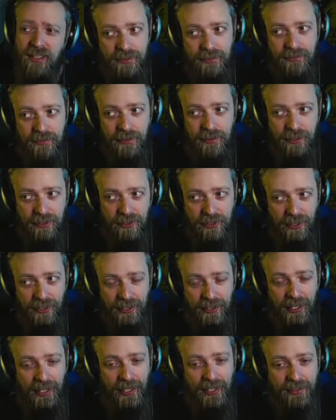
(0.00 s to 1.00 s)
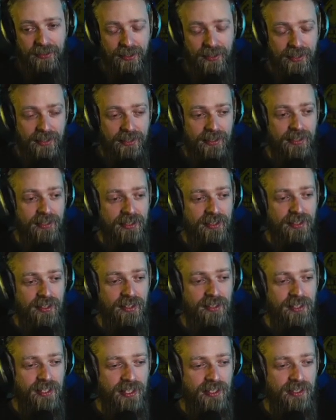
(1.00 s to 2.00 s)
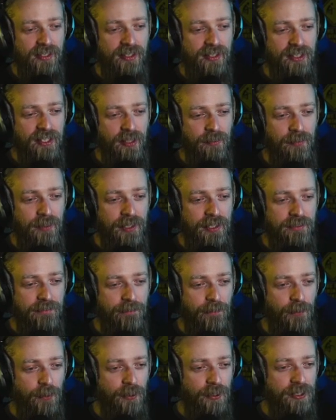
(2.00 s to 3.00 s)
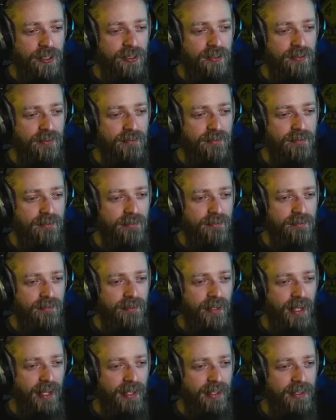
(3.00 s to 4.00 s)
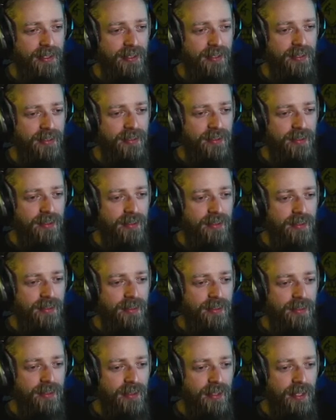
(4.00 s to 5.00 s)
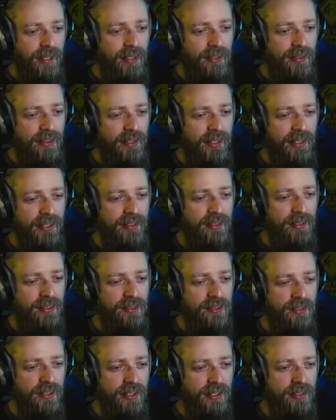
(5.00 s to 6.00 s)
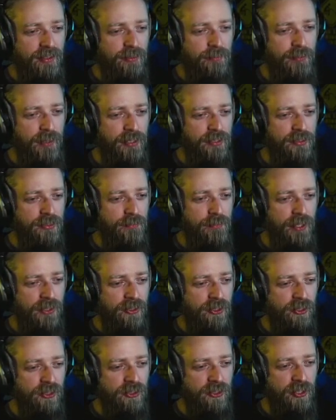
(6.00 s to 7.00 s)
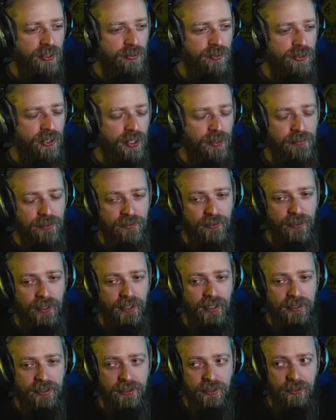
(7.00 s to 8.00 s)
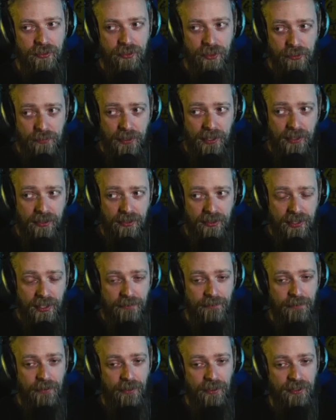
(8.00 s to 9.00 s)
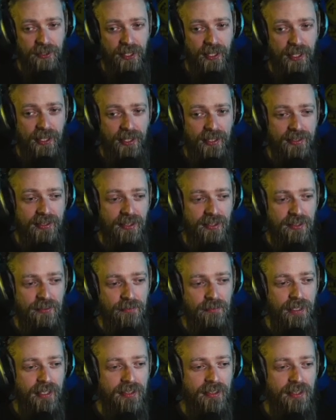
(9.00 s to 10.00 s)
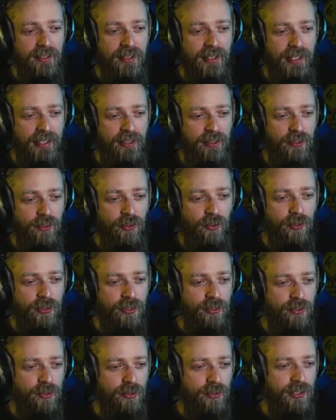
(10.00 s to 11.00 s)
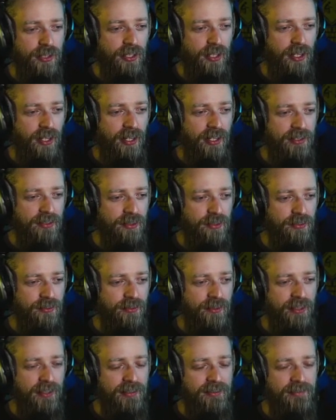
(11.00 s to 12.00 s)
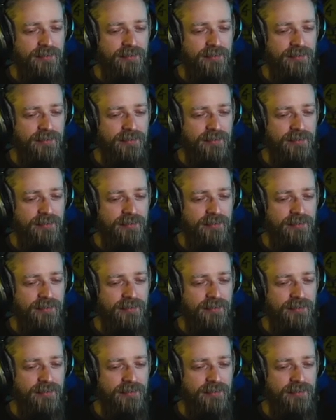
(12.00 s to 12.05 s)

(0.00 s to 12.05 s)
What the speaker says: You start a hack like this that says it's someone's first hack, and then it's like, but it's a bunch of shell jumps, right? So just because it's their first hack doesn't mean that they're not good at Kaizo, right?